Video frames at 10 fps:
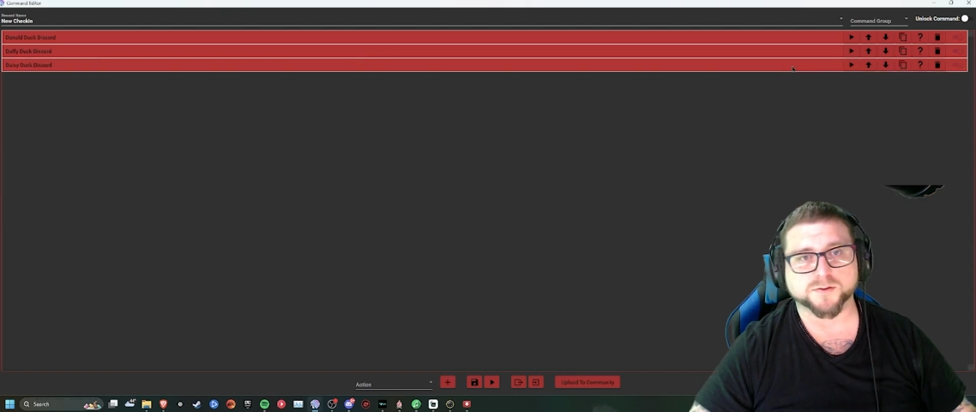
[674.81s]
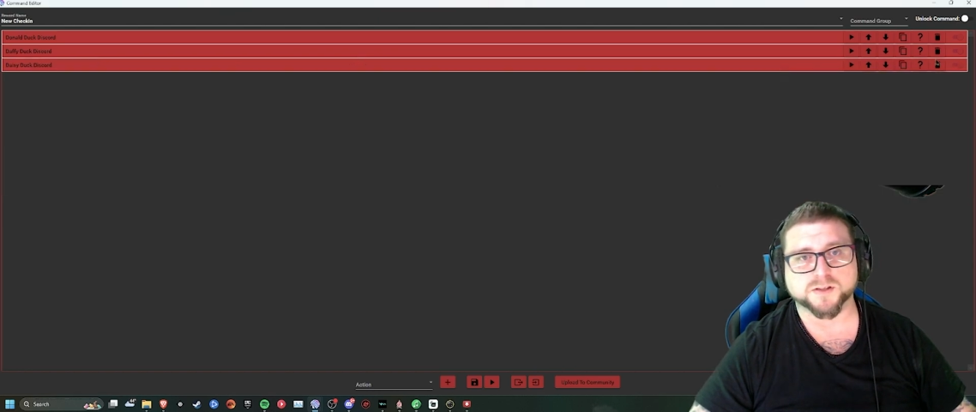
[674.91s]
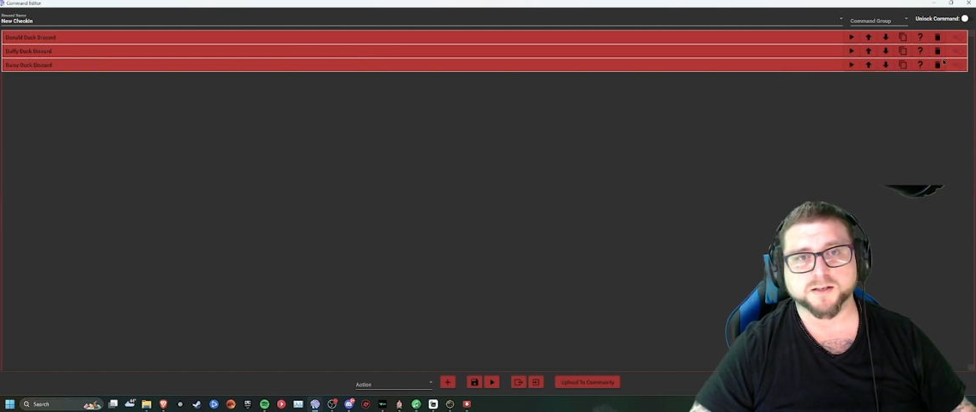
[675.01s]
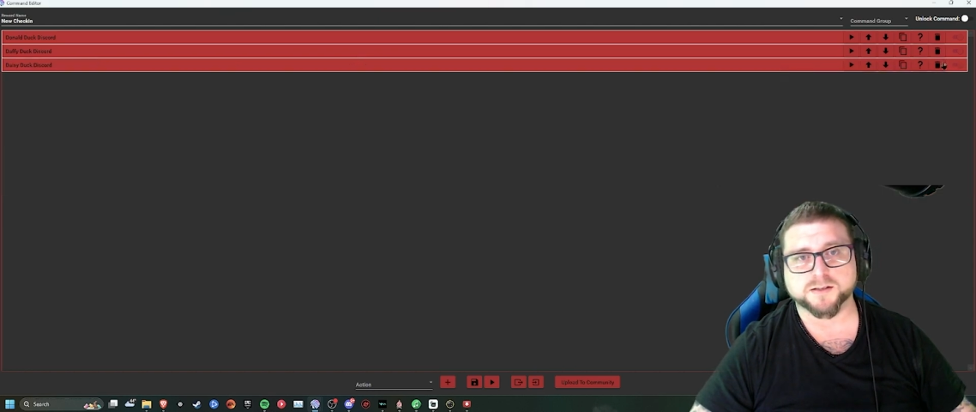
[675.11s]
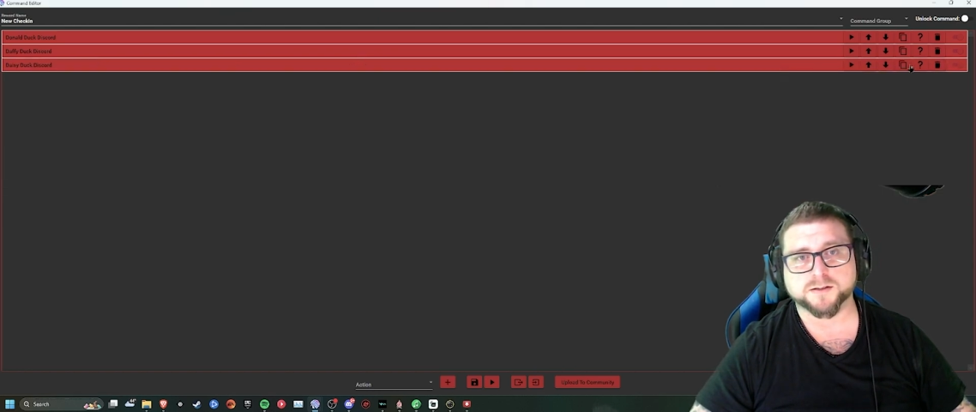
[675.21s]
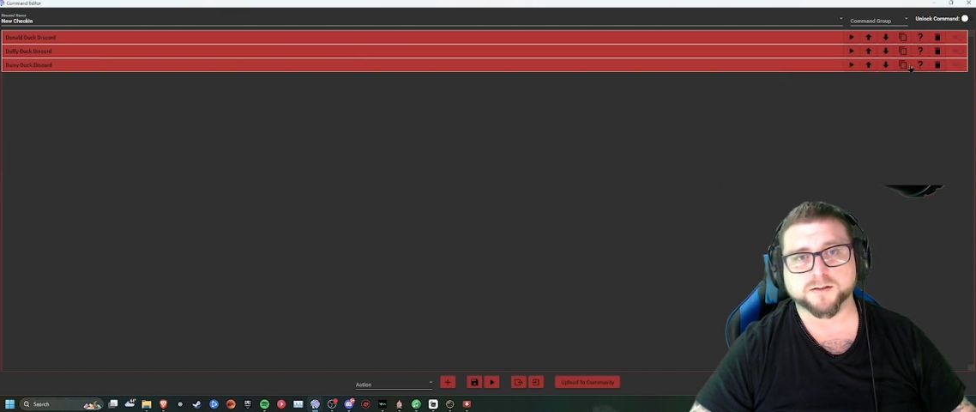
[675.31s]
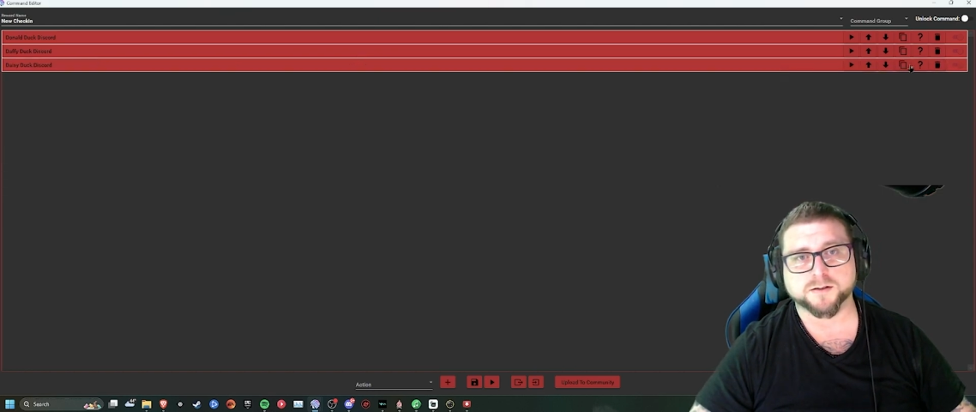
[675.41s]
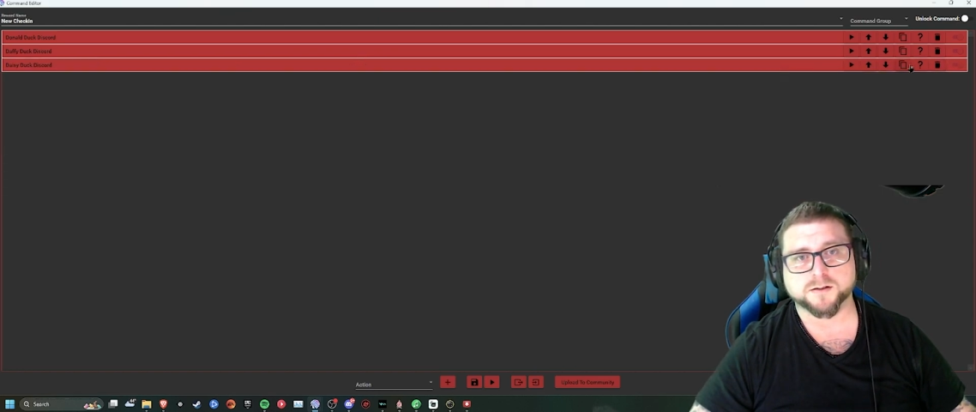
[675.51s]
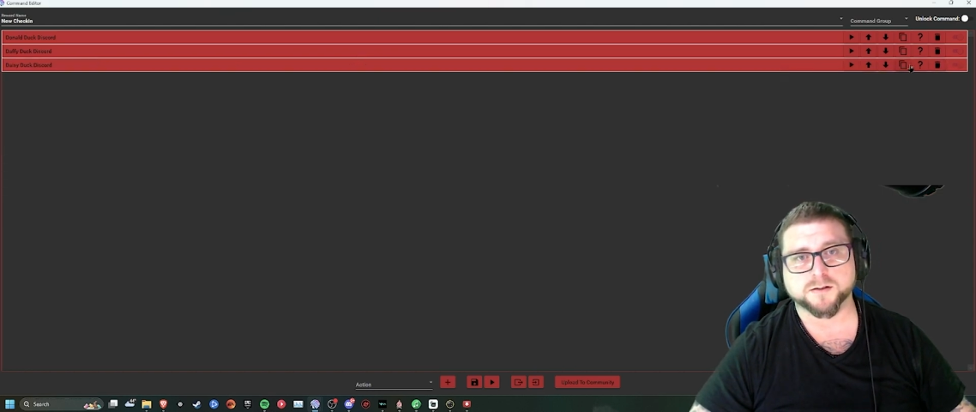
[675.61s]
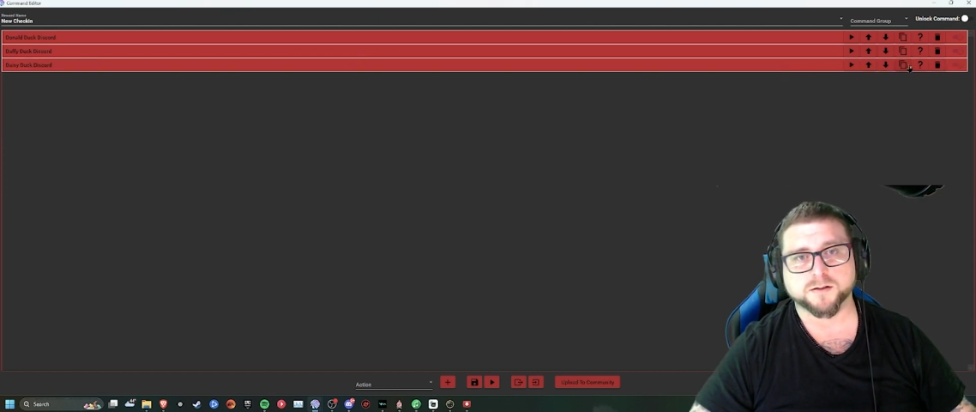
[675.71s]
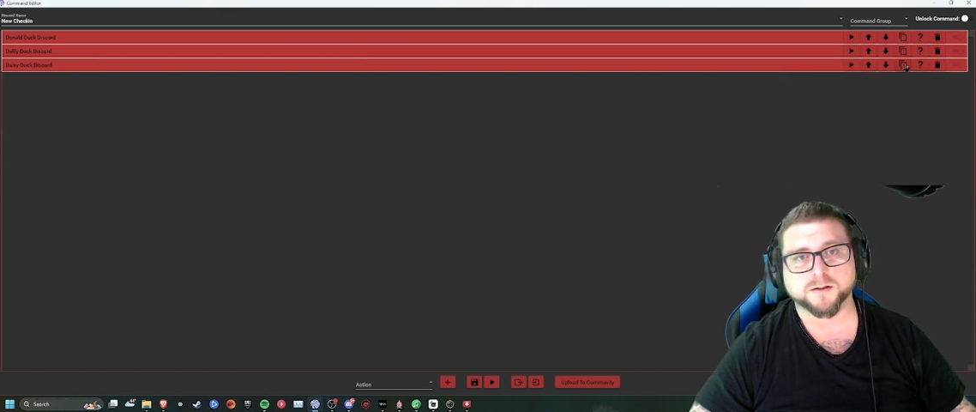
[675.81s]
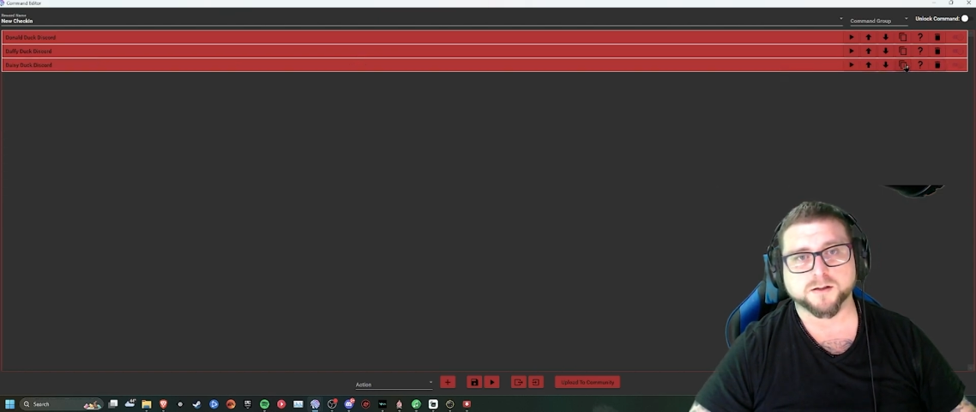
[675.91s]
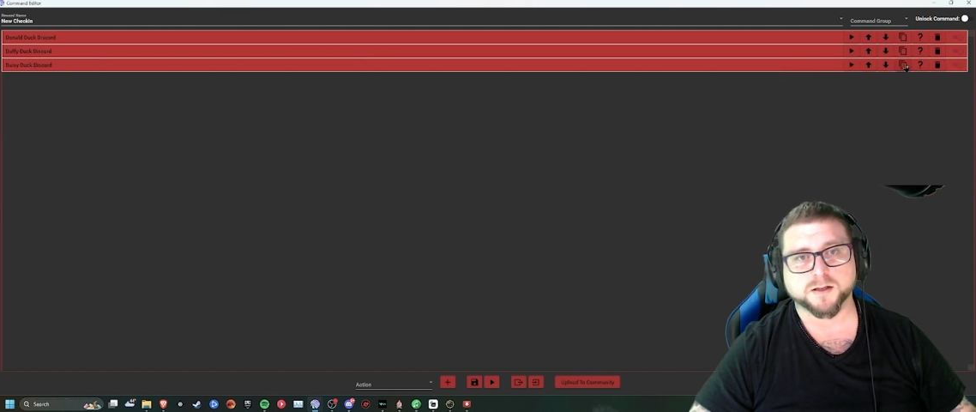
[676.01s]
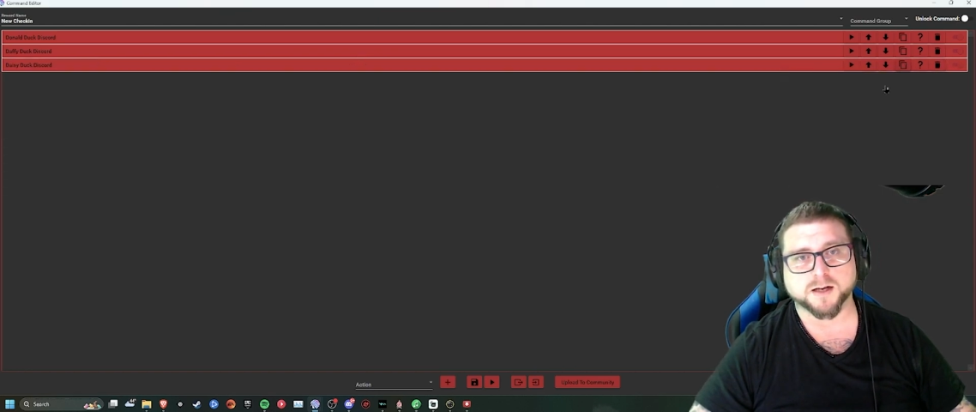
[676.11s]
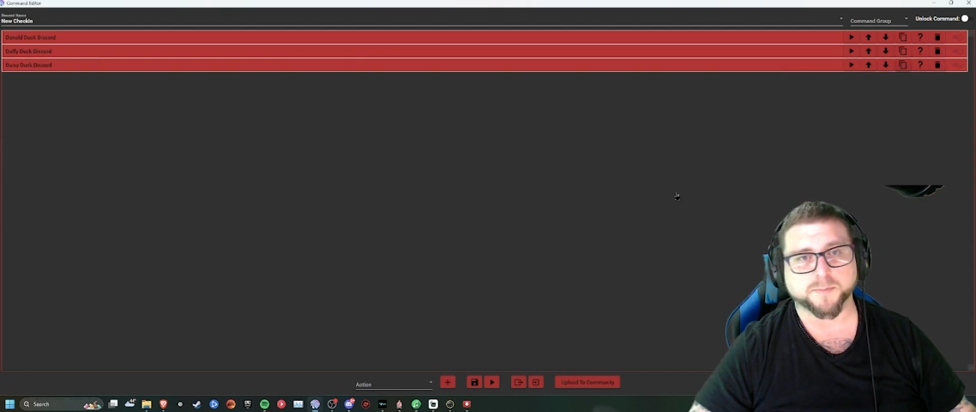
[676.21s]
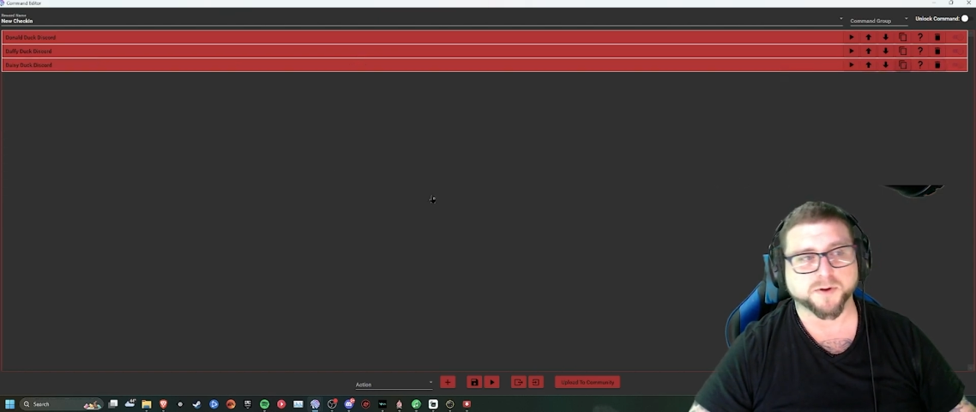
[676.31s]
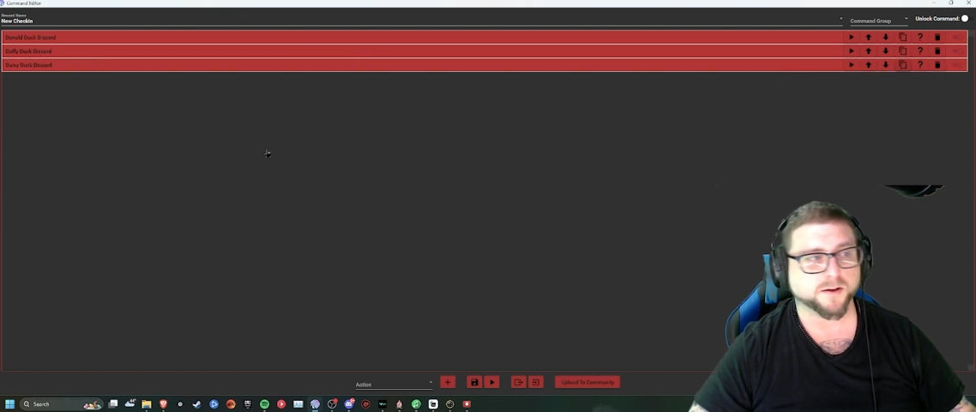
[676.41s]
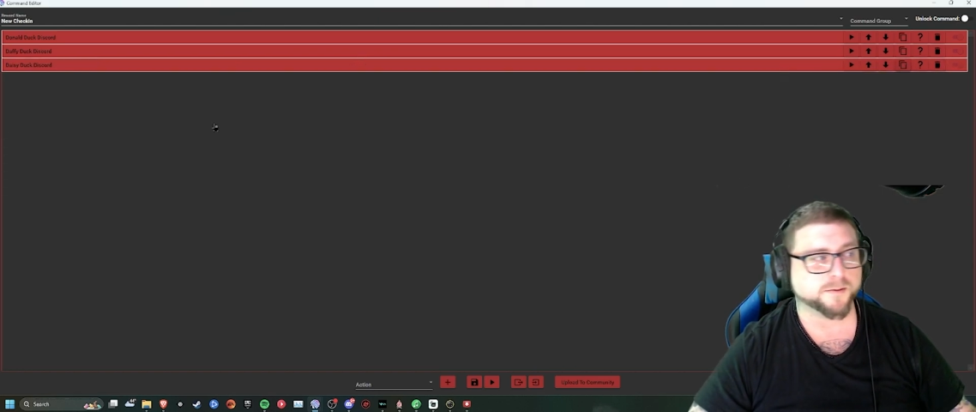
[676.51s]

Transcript: this, copy.